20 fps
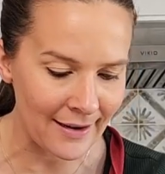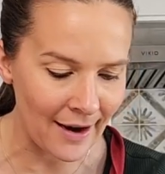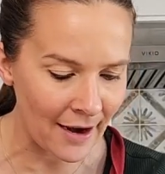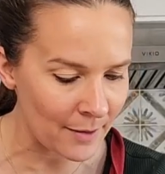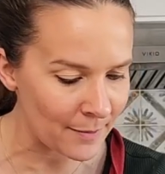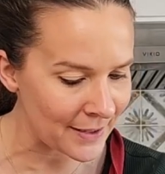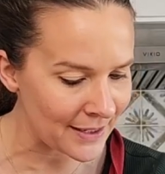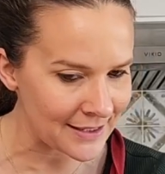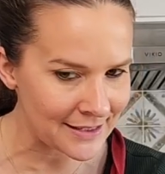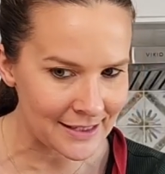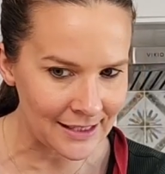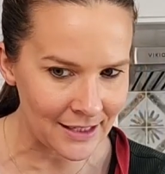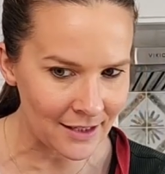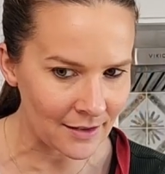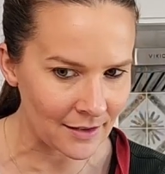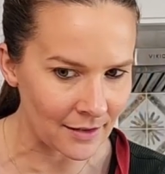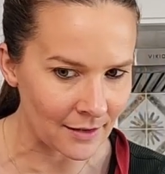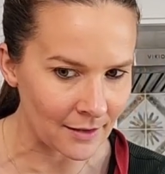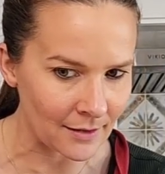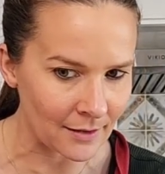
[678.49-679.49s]
Not a big
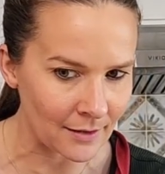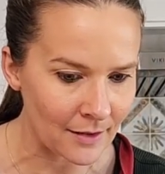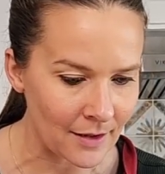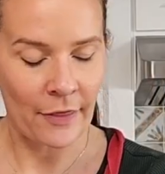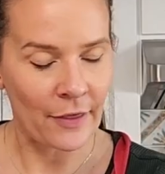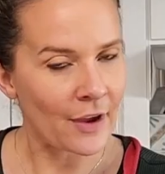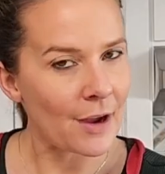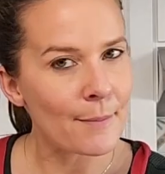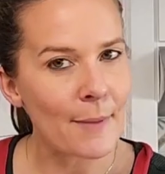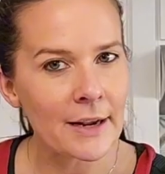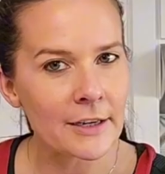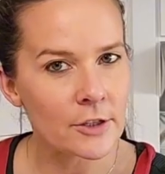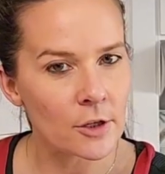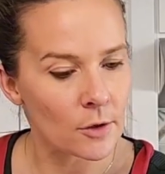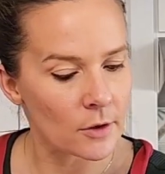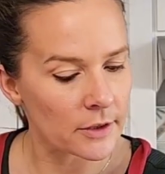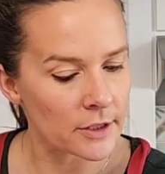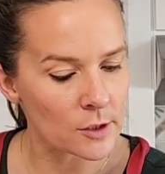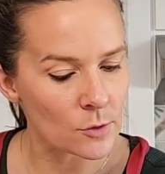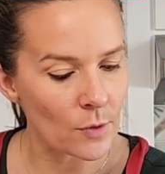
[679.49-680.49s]
deal. I think I might
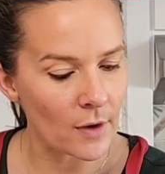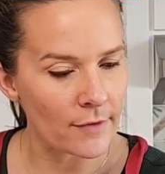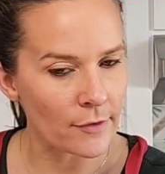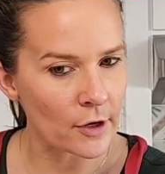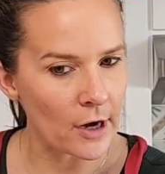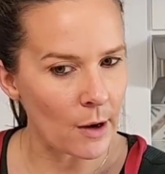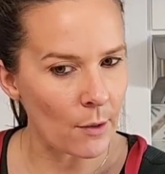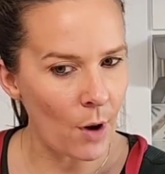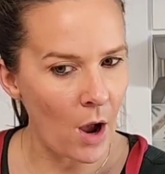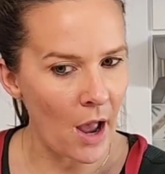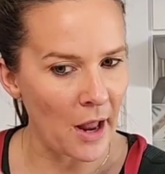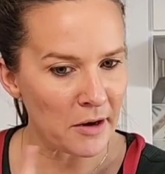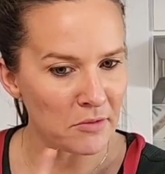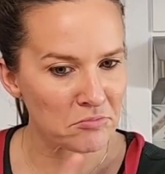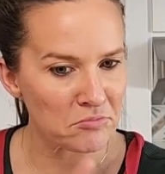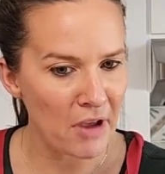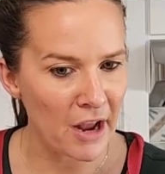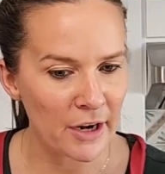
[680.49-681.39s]
do it this way from now on.